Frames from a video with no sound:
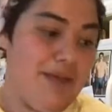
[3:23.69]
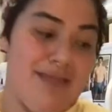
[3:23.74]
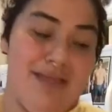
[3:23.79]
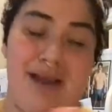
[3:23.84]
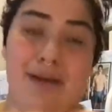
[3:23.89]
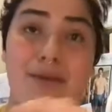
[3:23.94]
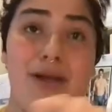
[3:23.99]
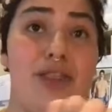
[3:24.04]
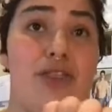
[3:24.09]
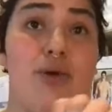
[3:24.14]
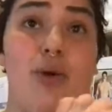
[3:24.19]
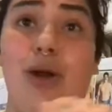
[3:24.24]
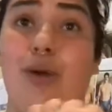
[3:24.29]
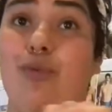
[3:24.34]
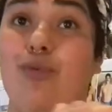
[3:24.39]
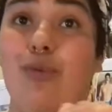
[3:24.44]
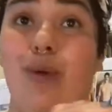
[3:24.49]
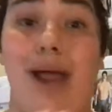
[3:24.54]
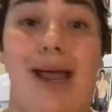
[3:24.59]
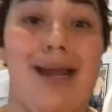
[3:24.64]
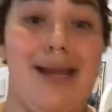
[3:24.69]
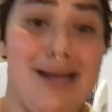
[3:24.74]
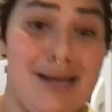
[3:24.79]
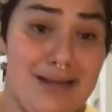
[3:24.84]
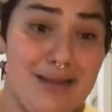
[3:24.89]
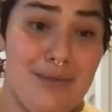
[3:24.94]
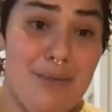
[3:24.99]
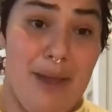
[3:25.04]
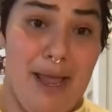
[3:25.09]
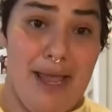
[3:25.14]
and then I'm going to throw it right
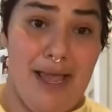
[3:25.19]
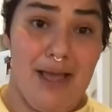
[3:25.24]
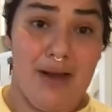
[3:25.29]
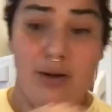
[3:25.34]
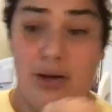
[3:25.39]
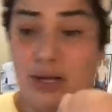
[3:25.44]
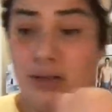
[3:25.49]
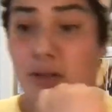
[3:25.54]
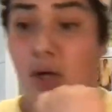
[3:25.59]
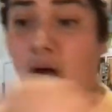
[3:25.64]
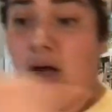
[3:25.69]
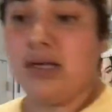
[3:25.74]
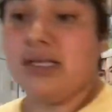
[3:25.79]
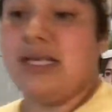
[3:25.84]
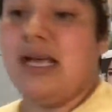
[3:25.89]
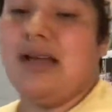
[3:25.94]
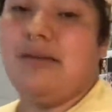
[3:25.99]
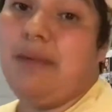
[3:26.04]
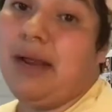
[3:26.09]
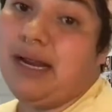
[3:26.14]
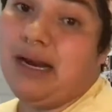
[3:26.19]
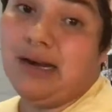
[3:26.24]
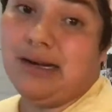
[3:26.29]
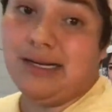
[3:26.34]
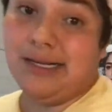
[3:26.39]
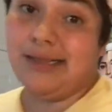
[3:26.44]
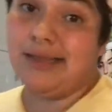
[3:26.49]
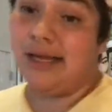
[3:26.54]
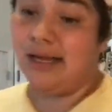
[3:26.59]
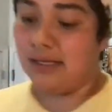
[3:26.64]
into the pan alongside my
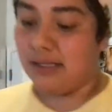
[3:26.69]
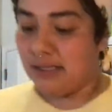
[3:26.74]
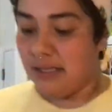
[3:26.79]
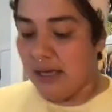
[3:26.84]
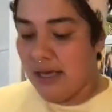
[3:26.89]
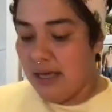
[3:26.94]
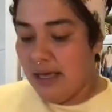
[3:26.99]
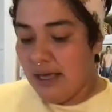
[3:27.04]
carnitas.